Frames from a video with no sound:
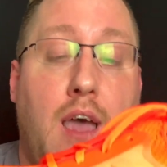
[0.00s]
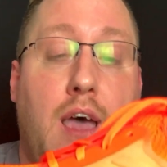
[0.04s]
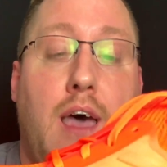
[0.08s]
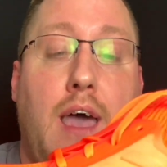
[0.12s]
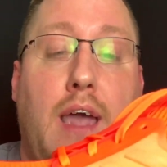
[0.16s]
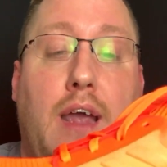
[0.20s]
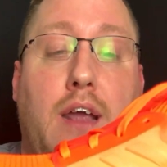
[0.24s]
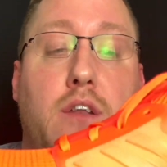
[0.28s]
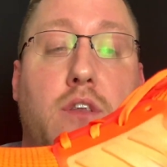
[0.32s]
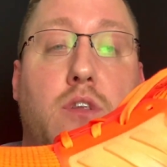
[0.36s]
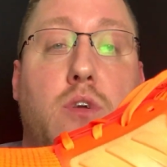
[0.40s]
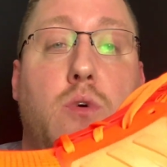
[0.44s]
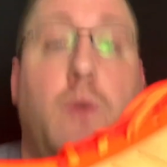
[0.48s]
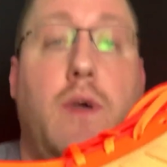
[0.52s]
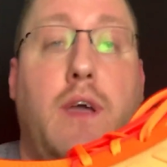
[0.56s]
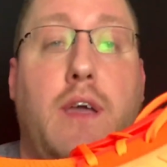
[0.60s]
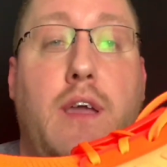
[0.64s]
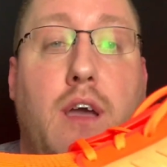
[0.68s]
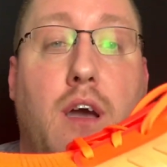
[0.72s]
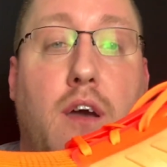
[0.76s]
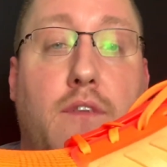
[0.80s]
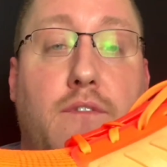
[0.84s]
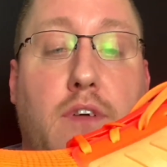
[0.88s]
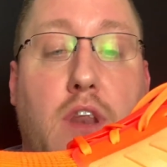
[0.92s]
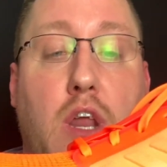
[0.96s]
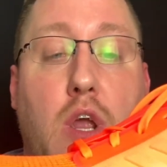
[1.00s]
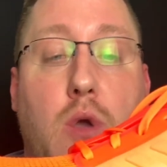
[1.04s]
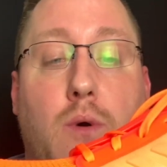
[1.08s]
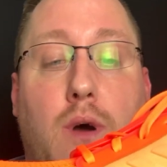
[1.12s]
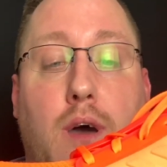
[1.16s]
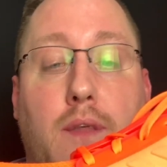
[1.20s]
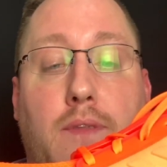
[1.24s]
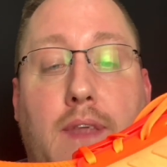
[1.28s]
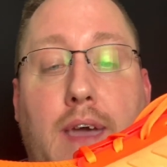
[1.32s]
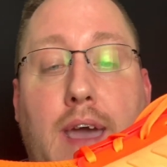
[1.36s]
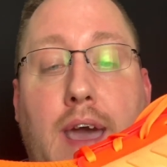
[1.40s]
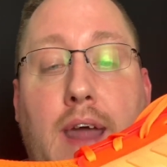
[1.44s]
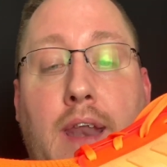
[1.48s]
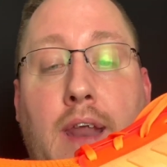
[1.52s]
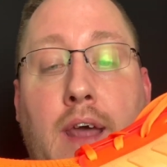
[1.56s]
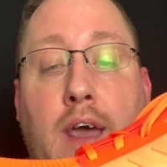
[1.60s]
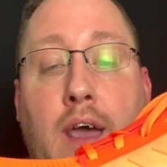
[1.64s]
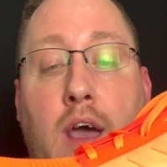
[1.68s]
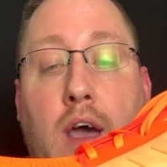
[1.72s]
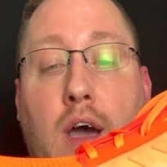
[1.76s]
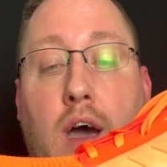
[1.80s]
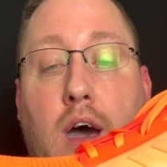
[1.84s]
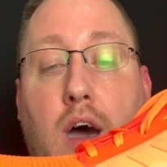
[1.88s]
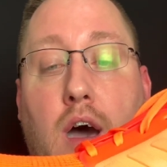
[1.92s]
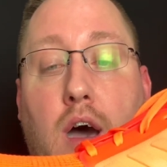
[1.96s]
I can do a video on that.
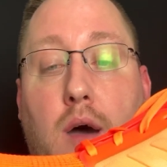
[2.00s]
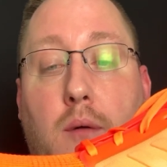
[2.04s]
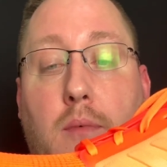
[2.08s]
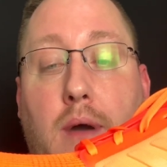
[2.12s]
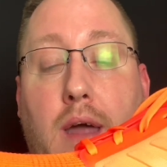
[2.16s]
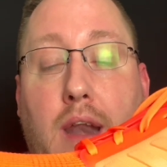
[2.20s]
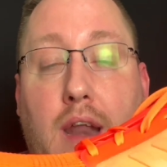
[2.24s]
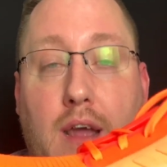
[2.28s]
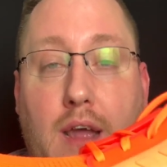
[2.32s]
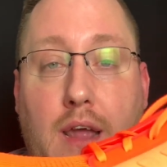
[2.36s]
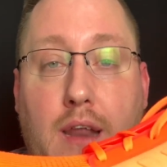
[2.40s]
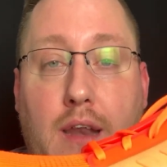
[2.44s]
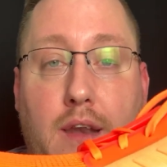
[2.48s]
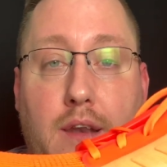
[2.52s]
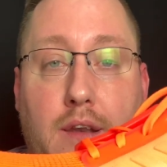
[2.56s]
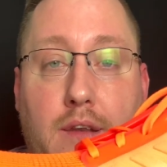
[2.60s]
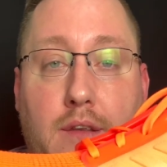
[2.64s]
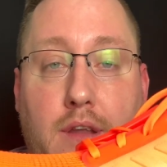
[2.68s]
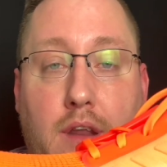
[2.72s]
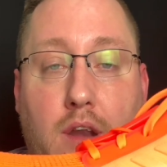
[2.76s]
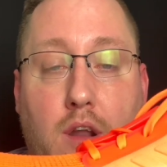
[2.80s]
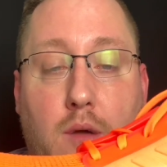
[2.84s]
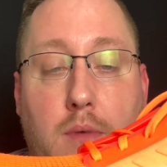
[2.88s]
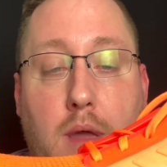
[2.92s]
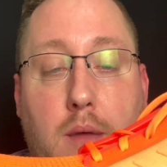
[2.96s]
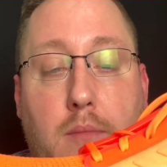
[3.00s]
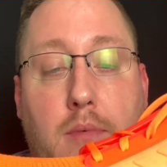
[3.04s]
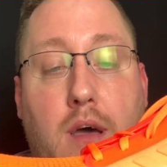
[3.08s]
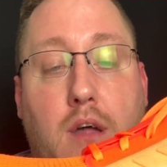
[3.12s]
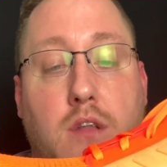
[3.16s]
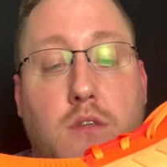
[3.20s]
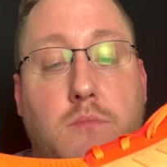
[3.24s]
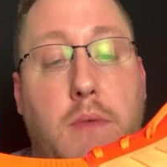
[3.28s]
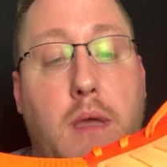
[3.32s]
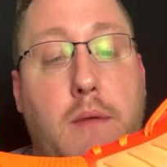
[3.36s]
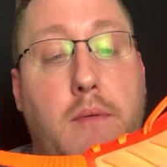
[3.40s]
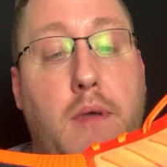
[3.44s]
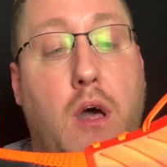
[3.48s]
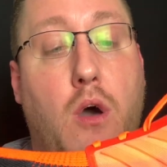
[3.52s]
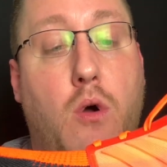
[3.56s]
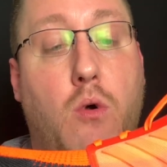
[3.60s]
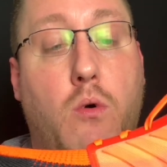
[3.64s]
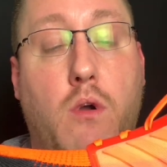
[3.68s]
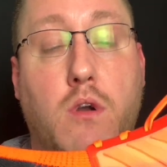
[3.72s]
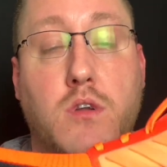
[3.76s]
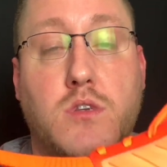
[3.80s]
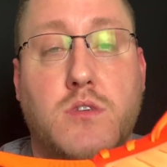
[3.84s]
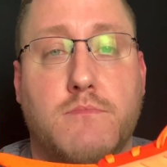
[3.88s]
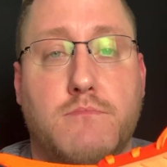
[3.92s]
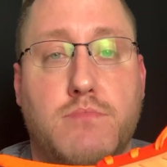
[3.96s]
And maybe I'll
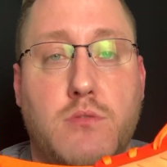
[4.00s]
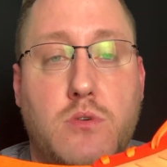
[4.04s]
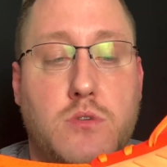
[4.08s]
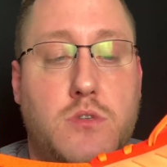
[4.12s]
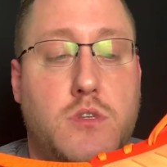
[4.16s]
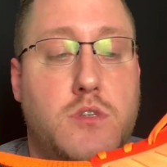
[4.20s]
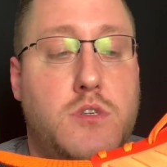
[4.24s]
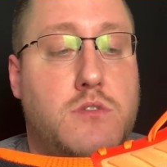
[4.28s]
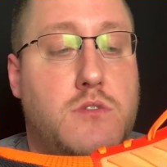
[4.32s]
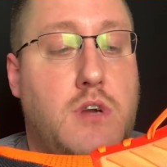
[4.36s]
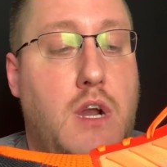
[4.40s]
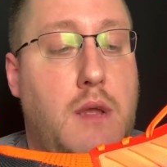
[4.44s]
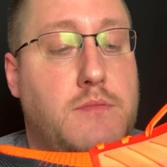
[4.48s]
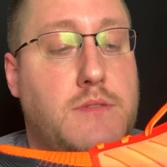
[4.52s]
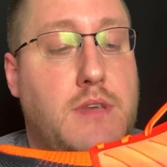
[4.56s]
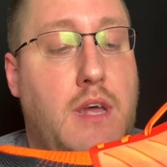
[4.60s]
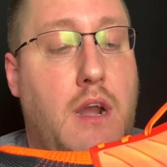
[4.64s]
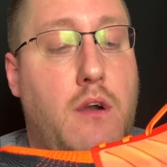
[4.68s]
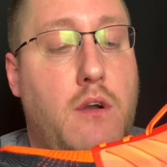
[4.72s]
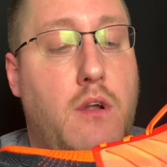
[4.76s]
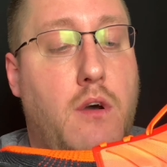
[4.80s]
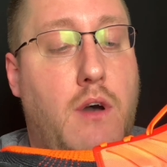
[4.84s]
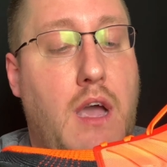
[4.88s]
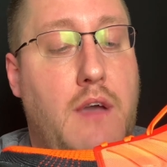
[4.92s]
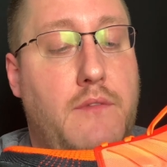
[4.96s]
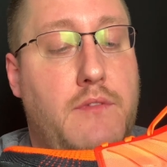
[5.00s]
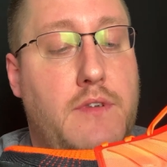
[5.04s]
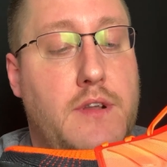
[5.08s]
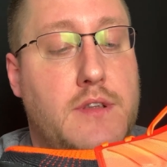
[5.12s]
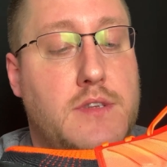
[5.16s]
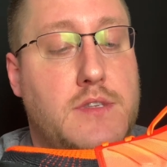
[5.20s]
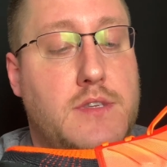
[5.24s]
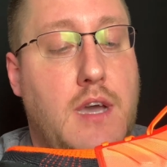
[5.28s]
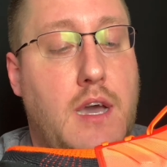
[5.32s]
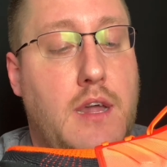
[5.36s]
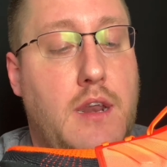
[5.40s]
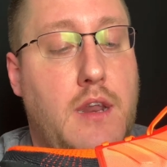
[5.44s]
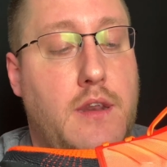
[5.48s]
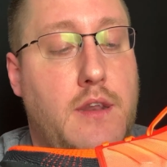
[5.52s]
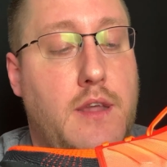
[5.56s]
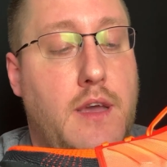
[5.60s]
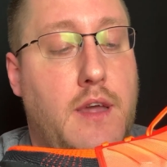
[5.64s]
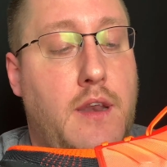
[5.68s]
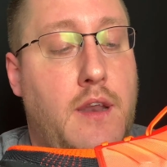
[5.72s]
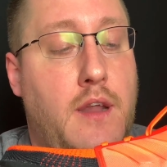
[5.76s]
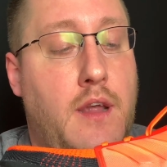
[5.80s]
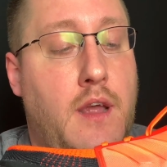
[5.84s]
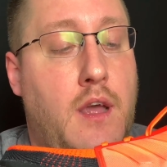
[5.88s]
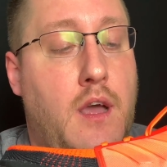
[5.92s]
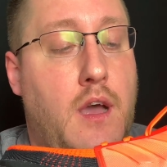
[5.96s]
order some boosted stripes. I don't know. I haven't decided
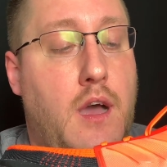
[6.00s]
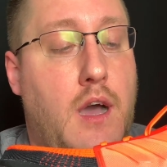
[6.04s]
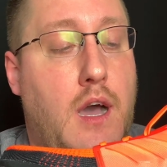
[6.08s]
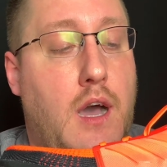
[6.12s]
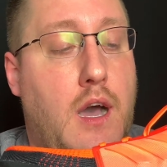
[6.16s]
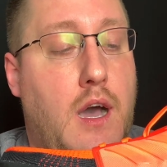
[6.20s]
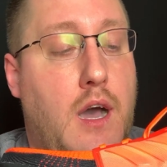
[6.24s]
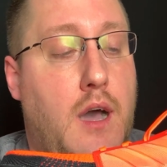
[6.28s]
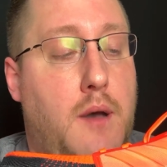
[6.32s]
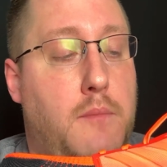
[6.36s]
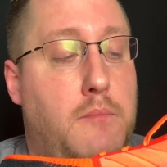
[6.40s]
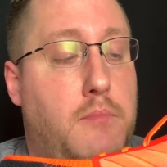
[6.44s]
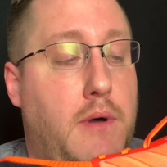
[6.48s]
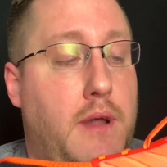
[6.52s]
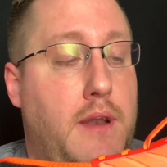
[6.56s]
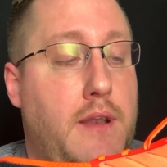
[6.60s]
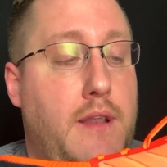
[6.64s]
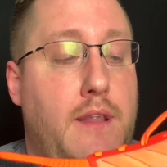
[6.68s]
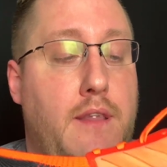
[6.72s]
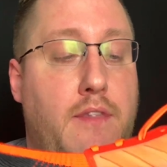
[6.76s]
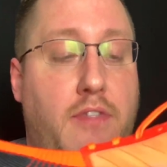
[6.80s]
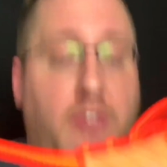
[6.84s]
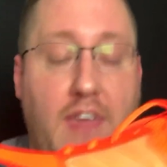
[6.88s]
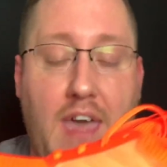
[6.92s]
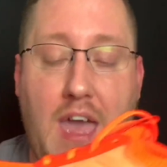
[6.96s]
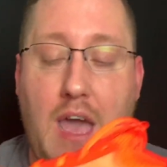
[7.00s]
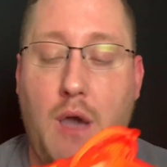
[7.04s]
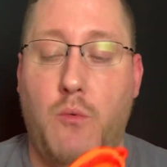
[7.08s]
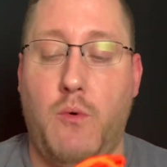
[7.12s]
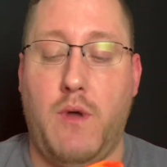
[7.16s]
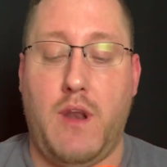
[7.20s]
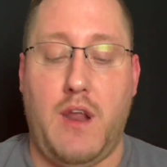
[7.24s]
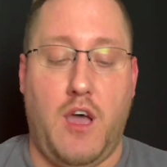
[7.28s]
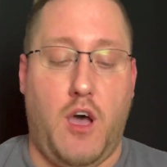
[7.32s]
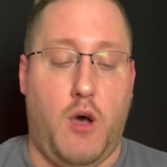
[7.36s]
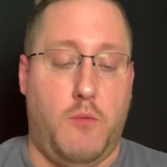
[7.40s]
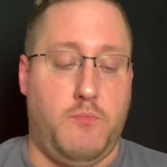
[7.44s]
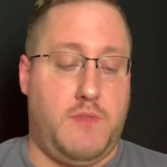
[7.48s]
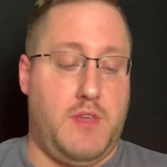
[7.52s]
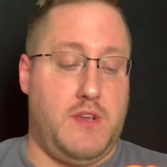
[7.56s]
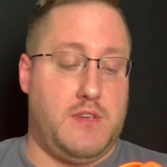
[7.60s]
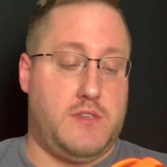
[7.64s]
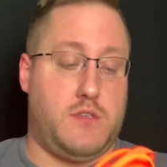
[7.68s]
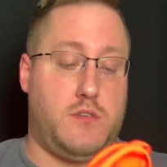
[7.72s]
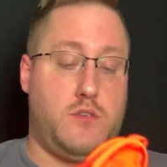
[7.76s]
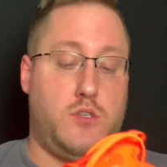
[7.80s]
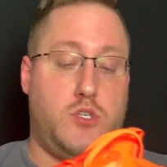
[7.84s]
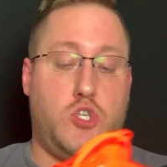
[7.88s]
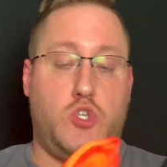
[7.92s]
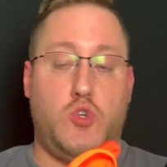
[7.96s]
yet. But that would have helped
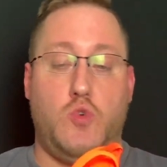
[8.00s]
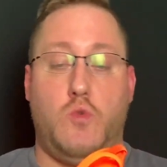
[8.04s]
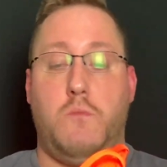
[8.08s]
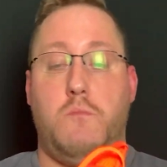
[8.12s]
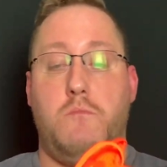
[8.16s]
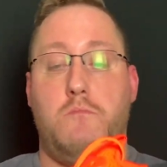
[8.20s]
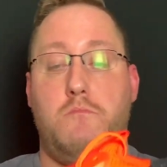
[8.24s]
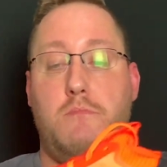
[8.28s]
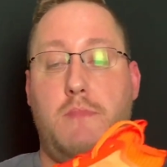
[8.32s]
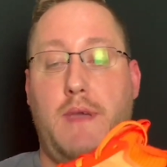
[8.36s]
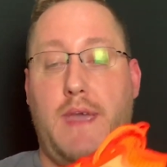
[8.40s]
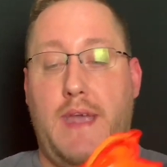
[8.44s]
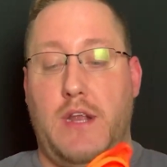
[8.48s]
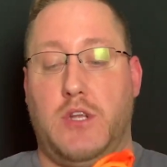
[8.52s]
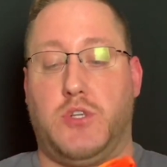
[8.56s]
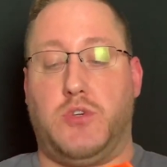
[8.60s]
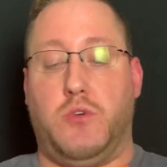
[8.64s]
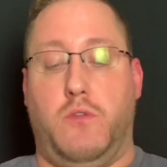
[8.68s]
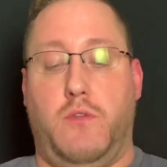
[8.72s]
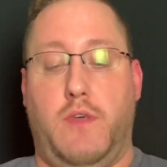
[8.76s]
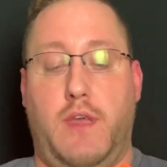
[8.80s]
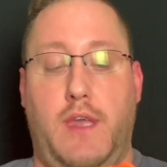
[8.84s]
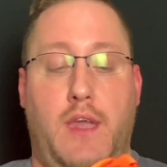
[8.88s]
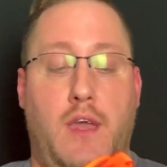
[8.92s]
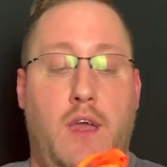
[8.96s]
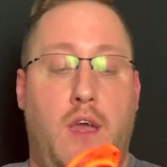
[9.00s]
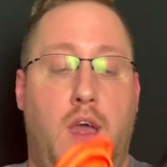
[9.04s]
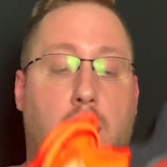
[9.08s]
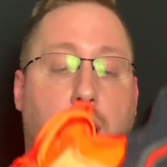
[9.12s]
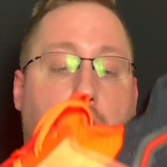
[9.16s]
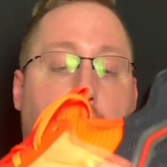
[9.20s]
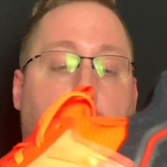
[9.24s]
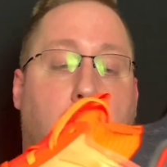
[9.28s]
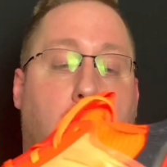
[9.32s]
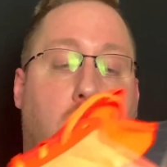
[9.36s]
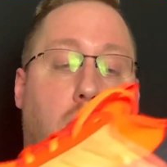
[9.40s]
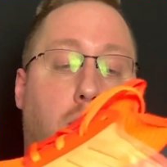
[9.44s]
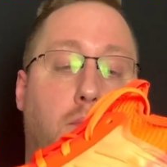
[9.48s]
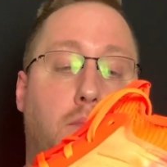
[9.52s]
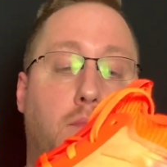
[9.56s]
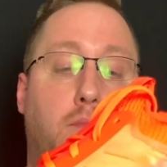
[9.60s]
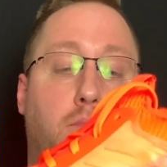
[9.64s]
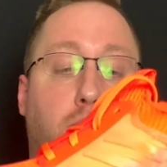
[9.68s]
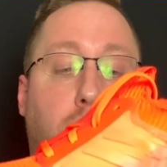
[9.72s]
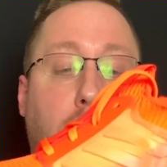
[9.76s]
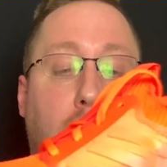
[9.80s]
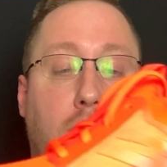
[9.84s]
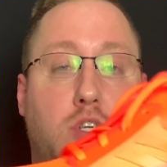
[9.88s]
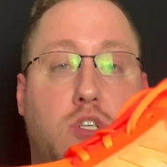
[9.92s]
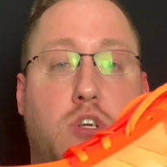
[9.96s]
this shoe majorly.
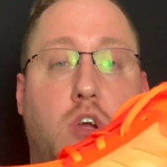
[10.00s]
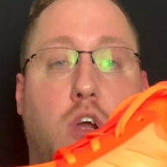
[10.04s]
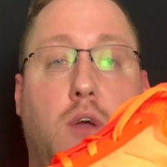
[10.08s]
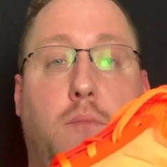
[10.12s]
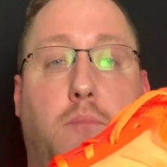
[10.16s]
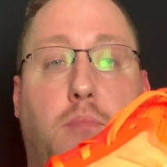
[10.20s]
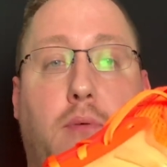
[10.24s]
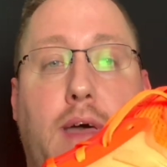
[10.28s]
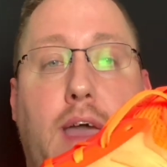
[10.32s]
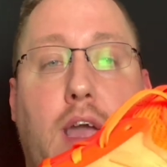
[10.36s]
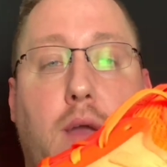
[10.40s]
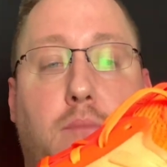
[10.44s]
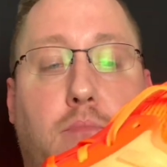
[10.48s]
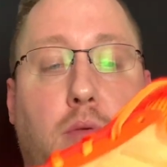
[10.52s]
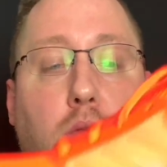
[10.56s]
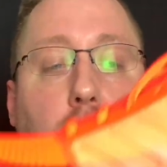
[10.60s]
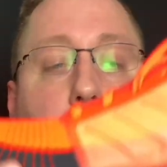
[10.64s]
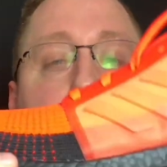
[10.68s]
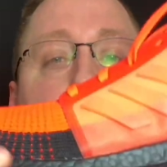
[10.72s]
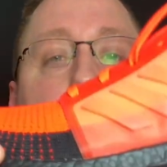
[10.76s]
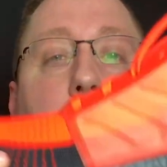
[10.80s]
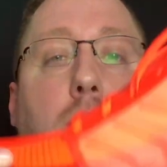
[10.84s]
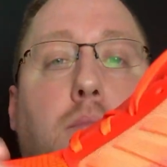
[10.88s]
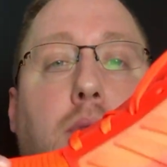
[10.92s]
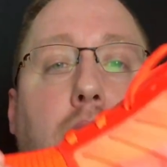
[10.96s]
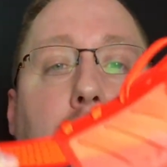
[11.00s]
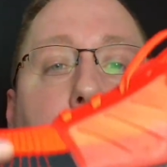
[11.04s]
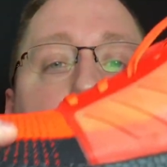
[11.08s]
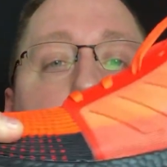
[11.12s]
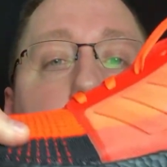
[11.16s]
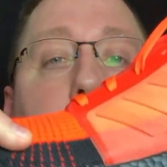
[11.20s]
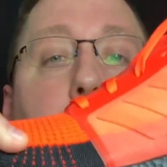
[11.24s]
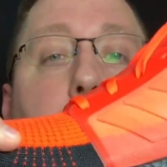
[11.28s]
Big chunk of black Boost on the bottom